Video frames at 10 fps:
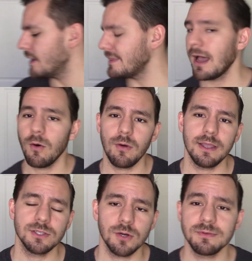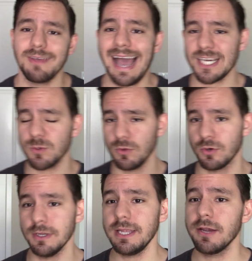Now, in terms of actual
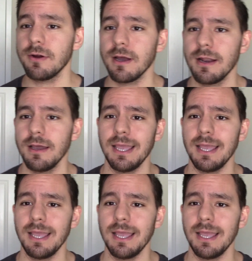learning the hiragana,